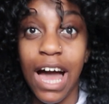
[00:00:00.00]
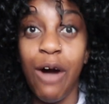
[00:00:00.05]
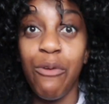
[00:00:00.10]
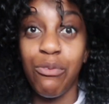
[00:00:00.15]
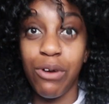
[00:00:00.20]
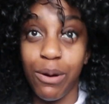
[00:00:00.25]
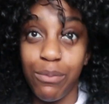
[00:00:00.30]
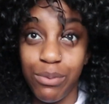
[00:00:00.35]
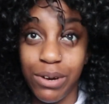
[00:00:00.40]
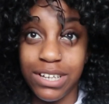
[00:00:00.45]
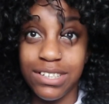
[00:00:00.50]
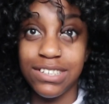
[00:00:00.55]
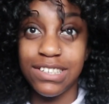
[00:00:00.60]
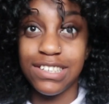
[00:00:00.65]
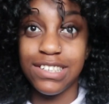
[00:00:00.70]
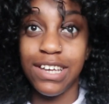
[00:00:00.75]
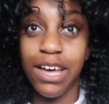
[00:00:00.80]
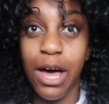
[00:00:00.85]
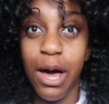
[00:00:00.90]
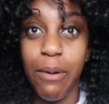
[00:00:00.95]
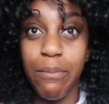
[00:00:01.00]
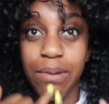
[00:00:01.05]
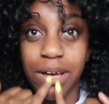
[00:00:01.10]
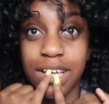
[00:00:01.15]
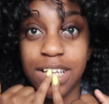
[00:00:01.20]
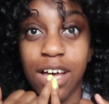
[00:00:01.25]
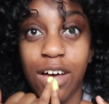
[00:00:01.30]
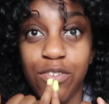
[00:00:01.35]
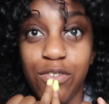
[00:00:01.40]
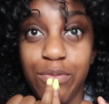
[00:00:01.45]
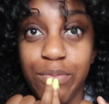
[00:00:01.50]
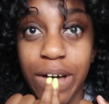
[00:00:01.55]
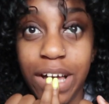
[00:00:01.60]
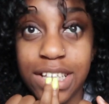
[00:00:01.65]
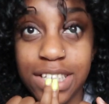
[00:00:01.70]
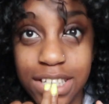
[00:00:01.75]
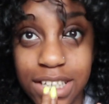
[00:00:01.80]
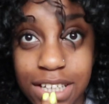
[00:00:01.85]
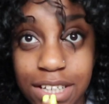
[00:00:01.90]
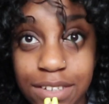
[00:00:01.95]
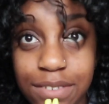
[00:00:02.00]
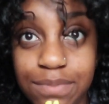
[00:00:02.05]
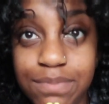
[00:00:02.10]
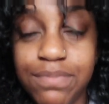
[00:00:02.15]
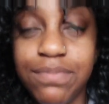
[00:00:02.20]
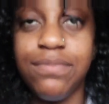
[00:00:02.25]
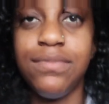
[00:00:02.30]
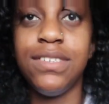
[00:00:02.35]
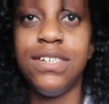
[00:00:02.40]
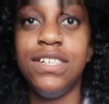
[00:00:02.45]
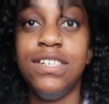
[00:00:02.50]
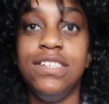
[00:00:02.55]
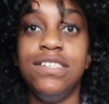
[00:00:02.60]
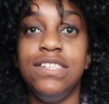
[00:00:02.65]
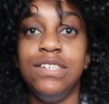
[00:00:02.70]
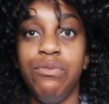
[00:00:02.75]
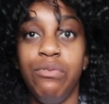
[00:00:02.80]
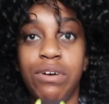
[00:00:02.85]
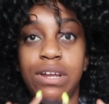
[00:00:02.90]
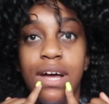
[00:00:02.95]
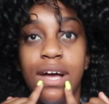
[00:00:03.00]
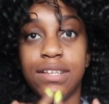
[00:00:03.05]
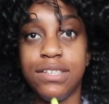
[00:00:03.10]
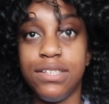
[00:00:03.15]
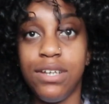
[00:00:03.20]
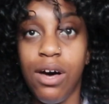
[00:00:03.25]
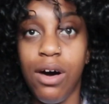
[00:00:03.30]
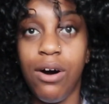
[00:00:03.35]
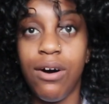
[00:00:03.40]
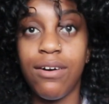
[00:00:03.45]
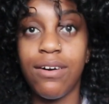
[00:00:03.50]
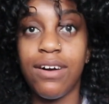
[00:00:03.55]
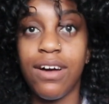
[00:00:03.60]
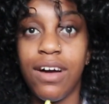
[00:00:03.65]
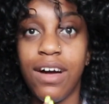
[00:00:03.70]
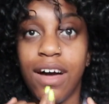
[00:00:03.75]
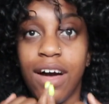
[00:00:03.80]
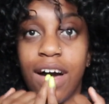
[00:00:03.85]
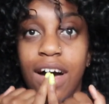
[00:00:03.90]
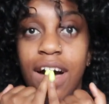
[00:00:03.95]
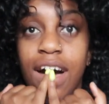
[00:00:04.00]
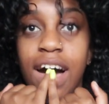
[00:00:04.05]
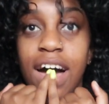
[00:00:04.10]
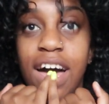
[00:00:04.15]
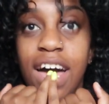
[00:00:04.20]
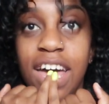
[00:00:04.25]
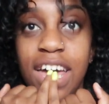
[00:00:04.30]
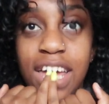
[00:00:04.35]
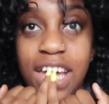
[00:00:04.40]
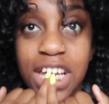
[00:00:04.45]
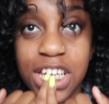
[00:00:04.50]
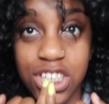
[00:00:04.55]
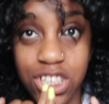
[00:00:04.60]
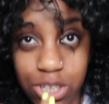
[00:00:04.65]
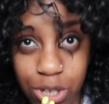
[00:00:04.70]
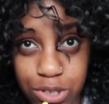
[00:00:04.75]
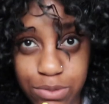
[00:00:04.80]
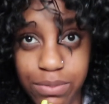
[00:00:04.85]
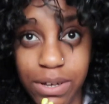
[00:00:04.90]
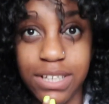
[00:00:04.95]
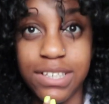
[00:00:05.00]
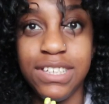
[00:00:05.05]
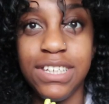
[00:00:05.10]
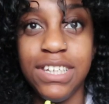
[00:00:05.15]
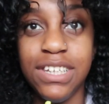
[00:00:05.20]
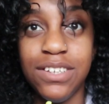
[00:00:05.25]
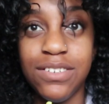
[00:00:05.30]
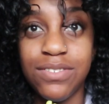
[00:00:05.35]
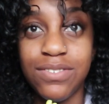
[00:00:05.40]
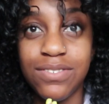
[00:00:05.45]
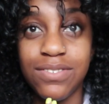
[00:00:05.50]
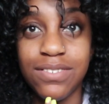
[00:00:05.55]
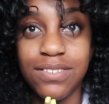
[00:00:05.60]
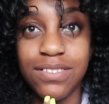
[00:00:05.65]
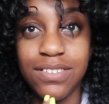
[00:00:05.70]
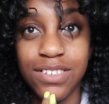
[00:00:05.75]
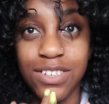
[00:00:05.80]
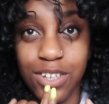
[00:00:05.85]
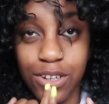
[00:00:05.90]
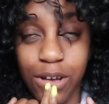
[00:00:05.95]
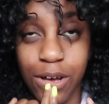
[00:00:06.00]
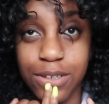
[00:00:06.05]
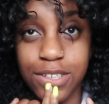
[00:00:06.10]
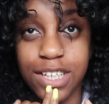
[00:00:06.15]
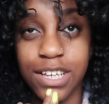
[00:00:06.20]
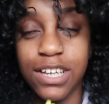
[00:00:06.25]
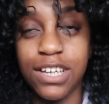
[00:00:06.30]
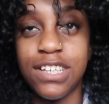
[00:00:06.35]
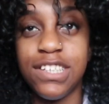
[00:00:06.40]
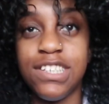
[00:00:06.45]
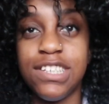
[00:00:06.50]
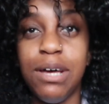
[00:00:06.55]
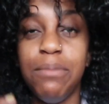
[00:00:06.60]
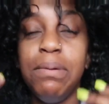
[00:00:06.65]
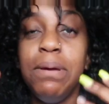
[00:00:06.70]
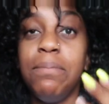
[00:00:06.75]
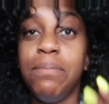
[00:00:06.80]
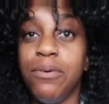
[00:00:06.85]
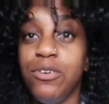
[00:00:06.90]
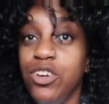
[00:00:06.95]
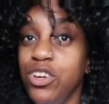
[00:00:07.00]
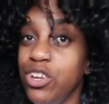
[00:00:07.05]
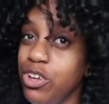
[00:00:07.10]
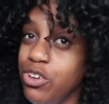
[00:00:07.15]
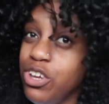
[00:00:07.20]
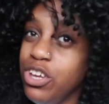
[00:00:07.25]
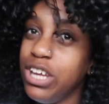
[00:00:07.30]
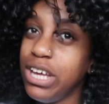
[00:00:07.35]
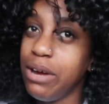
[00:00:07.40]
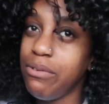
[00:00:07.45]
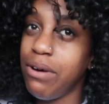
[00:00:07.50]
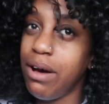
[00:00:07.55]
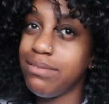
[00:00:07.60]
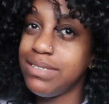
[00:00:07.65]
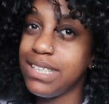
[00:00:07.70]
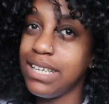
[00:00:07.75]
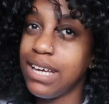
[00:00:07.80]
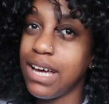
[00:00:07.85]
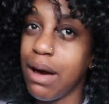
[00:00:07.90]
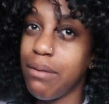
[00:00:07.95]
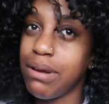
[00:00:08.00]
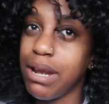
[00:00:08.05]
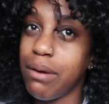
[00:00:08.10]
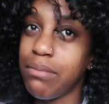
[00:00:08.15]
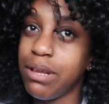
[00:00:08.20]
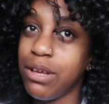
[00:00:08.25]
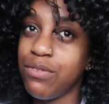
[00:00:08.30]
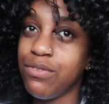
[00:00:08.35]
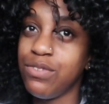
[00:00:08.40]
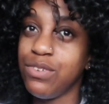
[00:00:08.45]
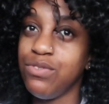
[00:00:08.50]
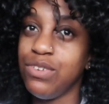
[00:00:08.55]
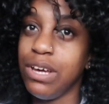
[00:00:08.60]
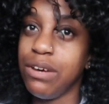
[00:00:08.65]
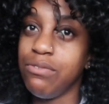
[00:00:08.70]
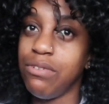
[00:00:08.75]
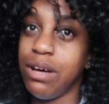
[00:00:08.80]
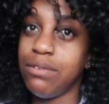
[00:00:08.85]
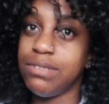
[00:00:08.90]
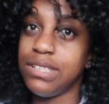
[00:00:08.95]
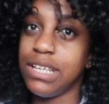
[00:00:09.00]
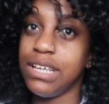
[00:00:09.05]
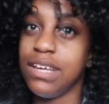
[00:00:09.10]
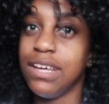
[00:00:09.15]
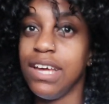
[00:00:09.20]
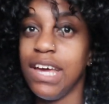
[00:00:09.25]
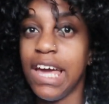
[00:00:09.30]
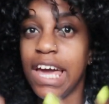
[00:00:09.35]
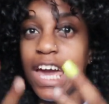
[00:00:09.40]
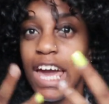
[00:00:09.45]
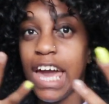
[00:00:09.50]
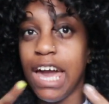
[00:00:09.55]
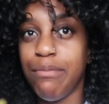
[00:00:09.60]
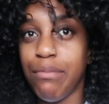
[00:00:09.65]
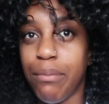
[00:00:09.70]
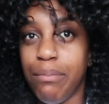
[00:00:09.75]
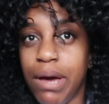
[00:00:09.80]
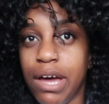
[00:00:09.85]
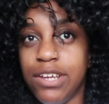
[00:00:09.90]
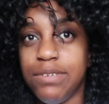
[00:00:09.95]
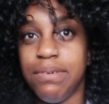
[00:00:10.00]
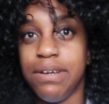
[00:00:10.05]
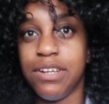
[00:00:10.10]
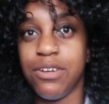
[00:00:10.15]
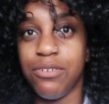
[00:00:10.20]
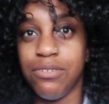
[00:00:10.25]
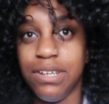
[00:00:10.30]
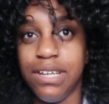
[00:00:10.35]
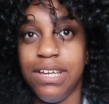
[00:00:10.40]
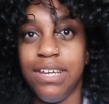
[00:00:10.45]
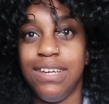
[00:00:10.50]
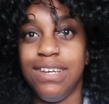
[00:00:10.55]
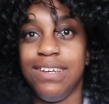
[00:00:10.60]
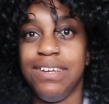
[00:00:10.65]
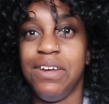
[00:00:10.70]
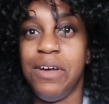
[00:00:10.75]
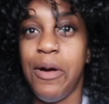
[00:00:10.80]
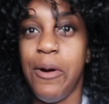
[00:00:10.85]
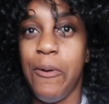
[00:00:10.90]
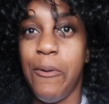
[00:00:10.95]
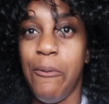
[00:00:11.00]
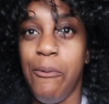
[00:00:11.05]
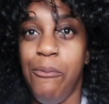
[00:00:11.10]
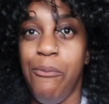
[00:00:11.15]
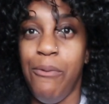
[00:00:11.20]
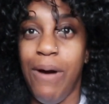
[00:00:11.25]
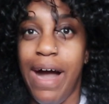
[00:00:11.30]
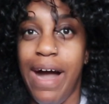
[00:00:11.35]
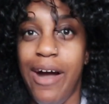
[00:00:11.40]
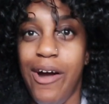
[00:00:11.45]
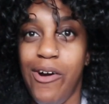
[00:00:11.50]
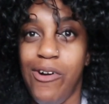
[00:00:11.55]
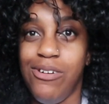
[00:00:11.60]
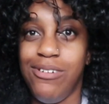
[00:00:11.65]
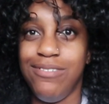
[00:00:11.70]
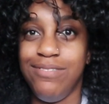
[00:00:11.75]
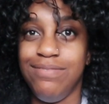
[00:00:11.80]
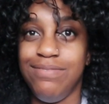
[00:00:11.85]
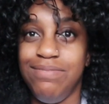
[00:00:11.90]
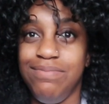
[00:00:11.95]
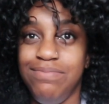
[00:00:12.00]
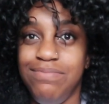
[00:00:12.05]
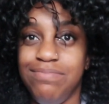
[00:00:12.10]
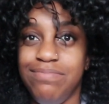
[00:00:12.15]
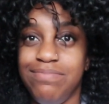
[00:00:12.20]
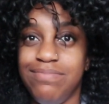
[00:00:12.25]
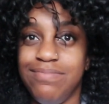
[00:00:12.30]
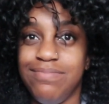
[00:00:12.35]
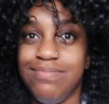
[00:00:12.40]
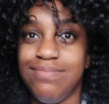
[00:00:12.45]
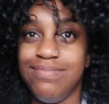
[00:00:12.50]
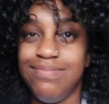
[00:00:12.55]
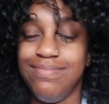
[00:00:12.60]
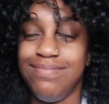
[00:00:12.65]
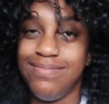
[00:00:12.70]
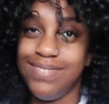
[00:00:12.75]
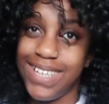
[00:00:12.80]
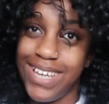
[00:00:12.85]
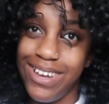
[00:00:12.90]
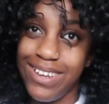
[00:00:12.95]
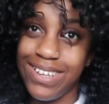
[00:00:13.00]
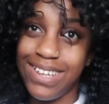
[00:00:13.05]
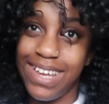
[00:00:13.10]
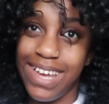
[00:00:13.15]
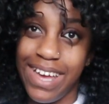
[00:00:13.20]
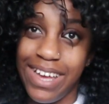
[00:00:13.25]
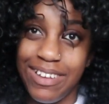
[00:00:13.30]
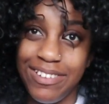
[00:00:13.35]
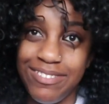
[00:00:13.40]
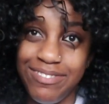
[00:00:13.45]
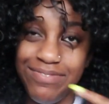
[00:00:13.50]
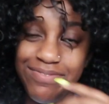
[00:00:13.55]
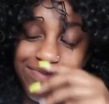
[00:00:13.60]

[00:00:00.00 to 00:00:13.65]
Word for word: I wear braces because off of my teeth. See, when I talk, it shows my teeth. You know what I'm saying? Because some people, you know, you get what I'm saying? Comment down below if you get what I'm saying. And my battery's about to go dead. Wow. Okay.